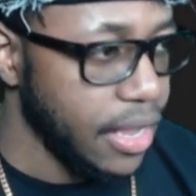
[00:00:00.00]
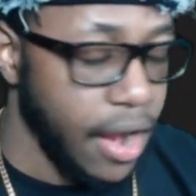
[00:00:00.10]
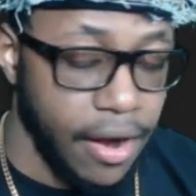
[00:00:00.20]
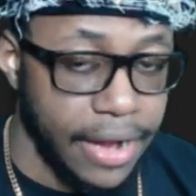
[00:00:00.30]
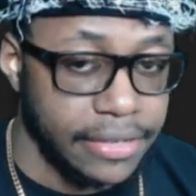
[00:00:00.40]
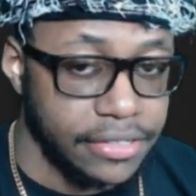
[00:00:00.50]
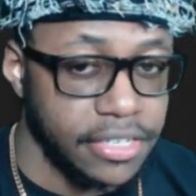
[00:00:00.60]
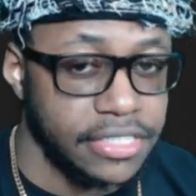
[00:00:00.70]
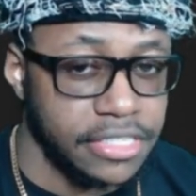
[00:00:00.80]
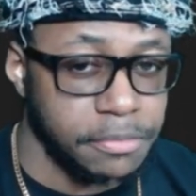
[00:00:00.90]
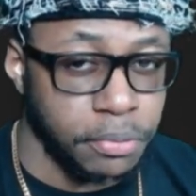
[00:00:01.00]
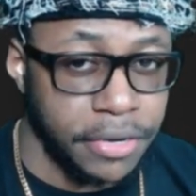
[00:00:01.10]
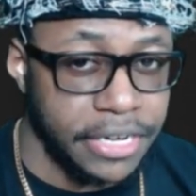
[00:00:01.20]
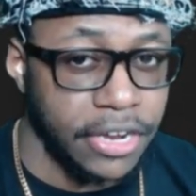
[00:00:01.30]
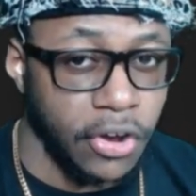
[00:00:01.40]
Alright, so this is
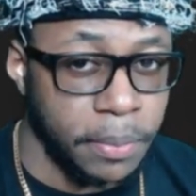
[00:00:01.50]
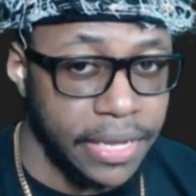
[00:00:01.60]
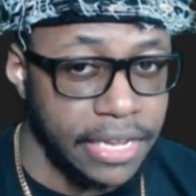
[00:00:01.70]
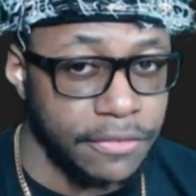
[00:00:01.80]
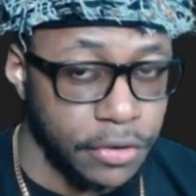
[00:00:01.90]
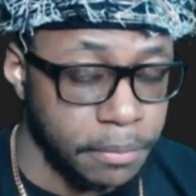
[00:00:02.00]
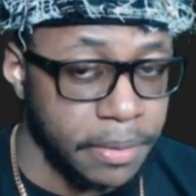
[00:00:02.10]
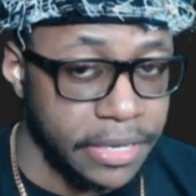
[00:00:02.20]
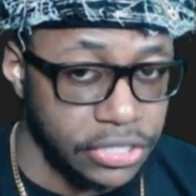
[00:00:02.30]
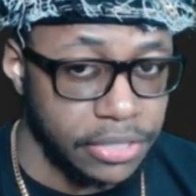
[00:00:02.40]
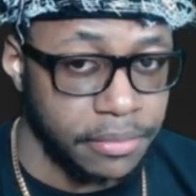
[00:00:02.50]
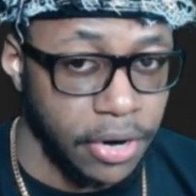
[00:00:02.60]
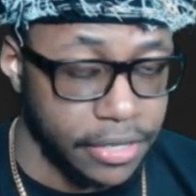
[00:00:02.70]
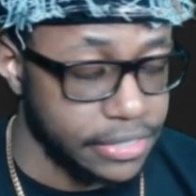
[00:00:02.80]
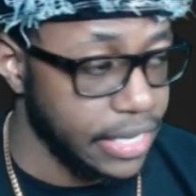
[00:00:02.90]
pretty OP for the Pendulum
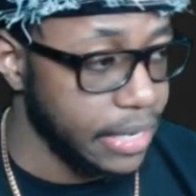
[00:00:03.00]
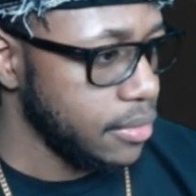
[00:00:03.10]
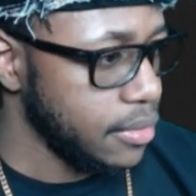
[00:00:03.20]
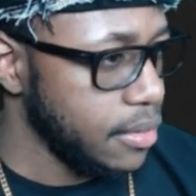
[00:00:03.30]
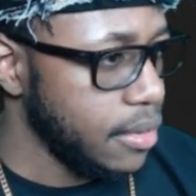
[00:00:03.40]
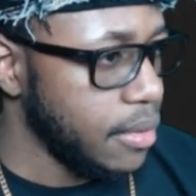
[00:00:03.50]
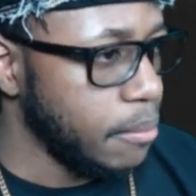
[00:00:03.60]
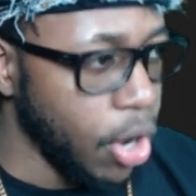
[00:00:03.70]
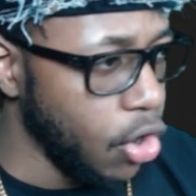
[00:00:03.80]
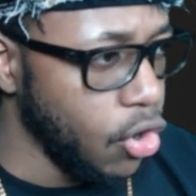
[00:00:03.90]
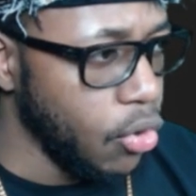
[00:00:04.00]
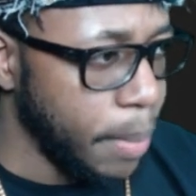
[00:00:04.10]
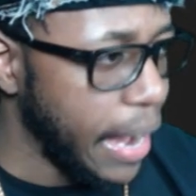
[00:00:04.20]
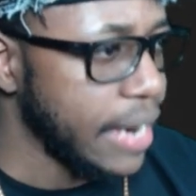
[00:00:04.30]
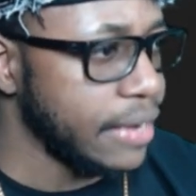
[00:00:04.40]
archetype. Boom,
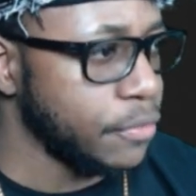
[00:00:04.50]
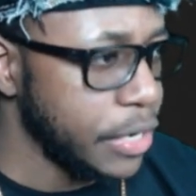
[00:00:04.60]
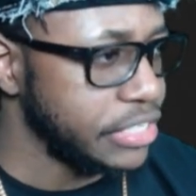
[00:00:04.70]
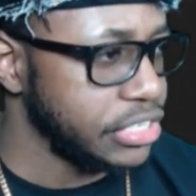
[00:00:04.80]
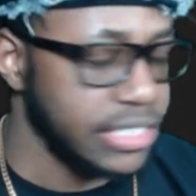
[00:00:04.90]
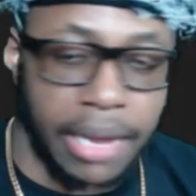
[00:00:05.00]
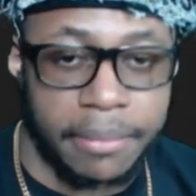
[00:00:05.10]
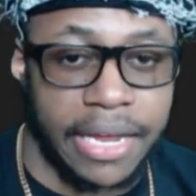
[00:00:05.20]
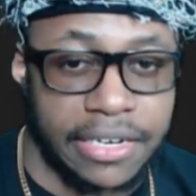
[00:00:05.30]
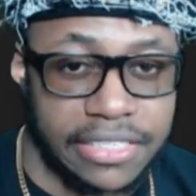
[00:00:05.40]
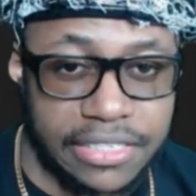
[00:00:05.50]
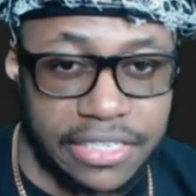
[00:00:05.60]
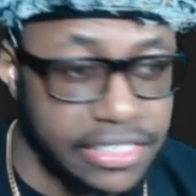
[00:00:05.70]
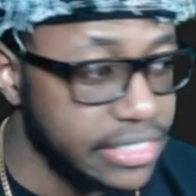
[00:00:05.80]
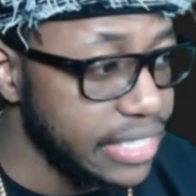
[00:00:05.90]
pot of riches. I'm gonna be honest,
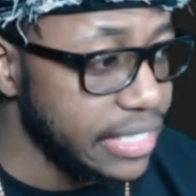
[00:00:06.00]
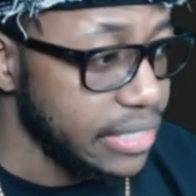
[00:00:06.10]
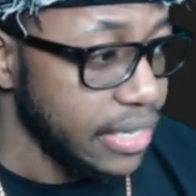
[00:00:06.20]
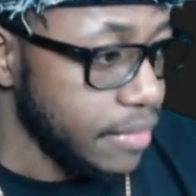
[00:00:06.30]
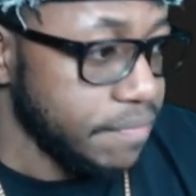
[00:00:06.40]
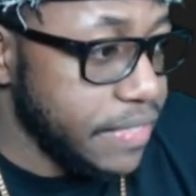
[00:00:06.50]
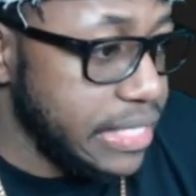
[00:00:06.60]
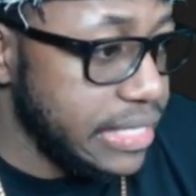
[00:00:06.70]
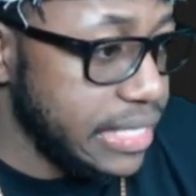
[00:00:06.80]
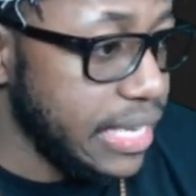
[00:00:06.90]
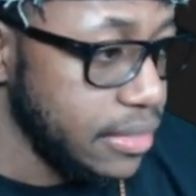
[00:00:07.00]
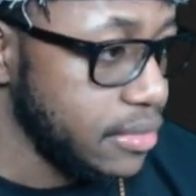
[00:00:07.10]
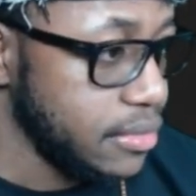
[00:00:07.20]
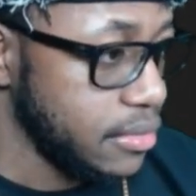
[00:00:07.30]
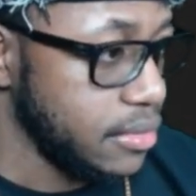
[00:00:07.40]
this is it. This is it.
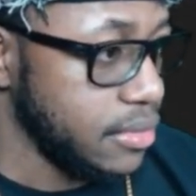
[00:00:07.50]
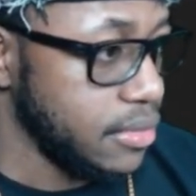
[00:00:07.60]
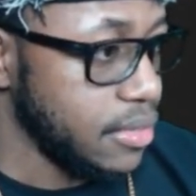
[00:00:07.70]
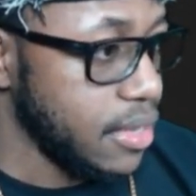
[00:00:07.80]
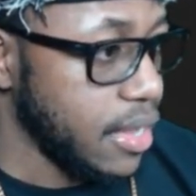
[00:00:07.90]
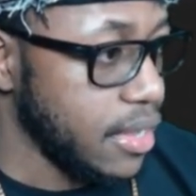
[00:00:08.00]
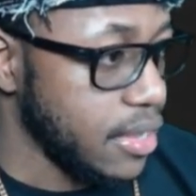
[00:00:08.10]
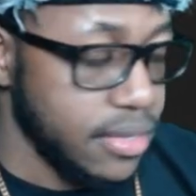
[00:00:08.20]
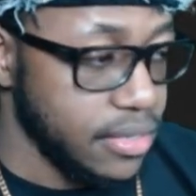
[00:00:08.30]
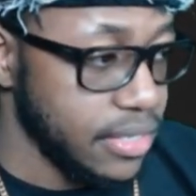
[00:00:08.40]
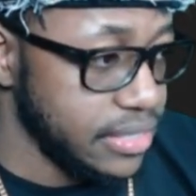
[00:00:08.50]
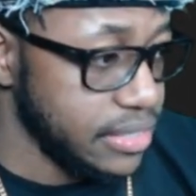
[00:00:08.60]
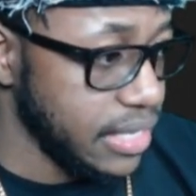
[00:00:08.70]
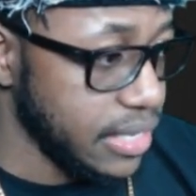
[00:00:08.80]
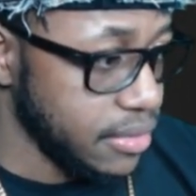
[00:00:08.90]
This is it.